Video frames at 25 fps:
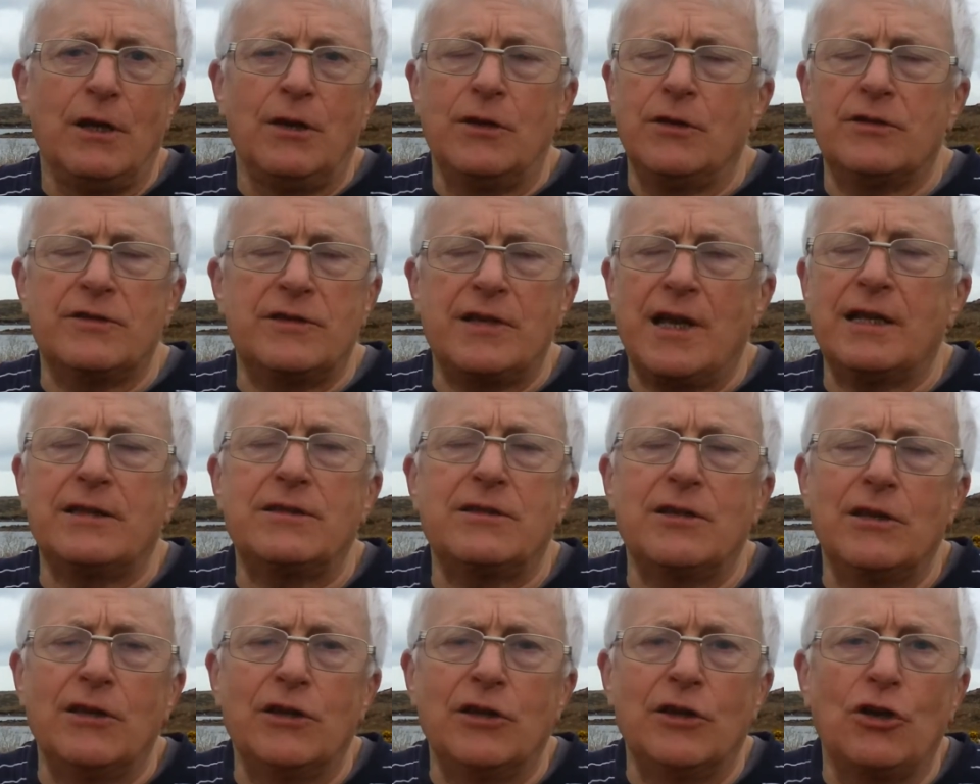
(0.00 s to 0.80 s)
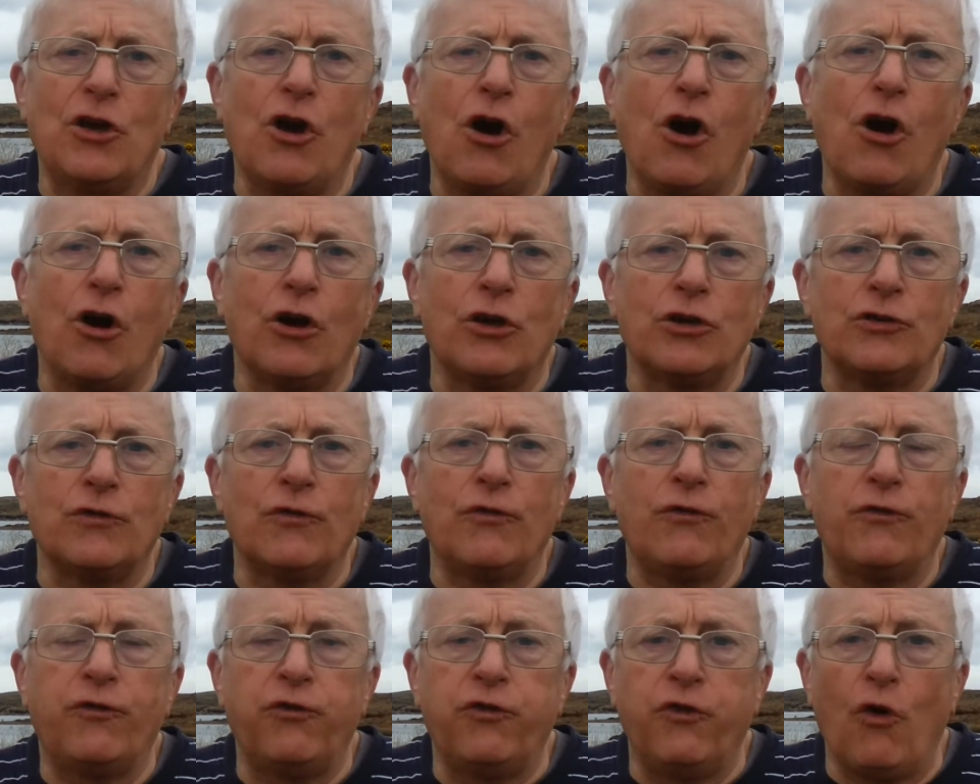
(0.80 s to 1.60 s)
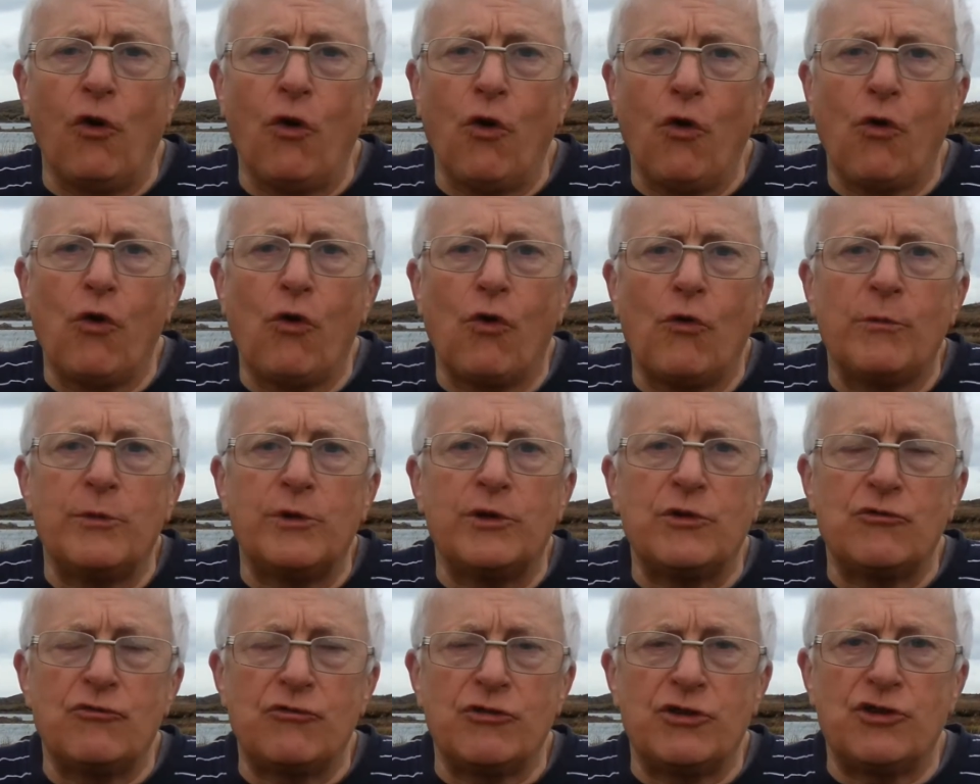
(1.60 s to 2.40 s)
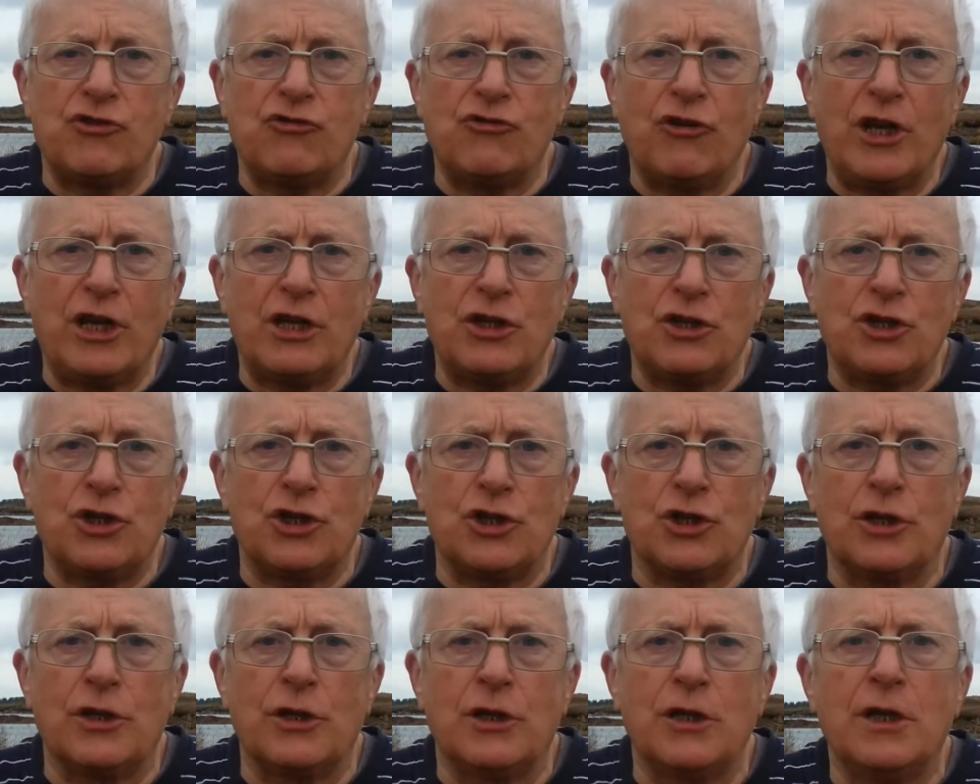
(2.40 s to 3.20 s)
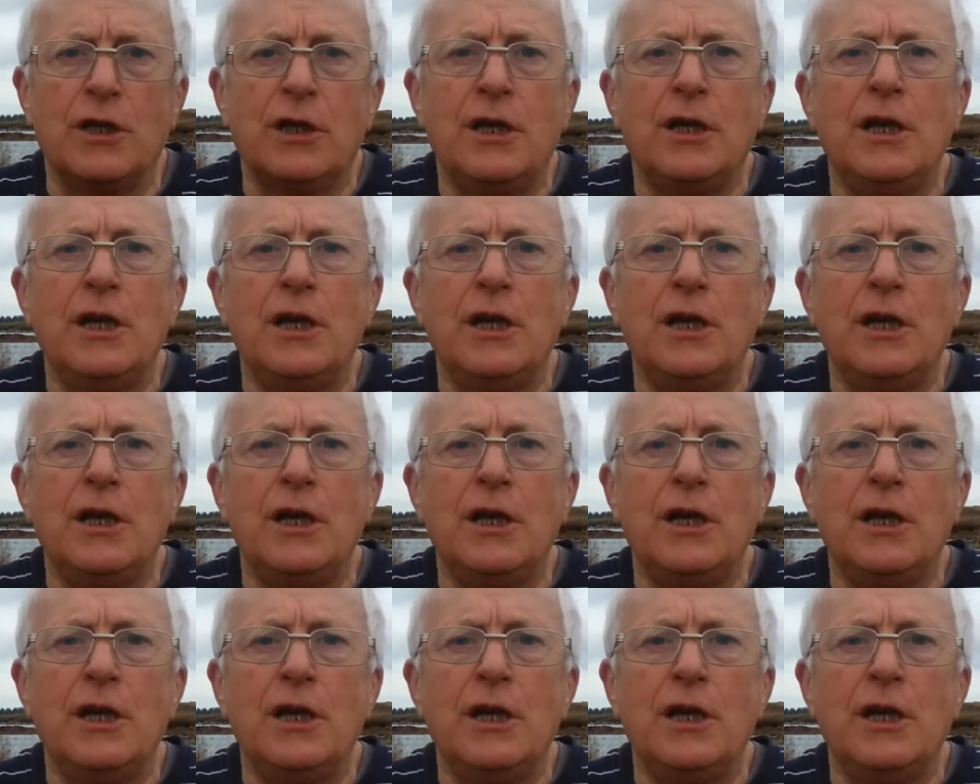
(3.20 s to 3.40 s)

the god of form and restriction,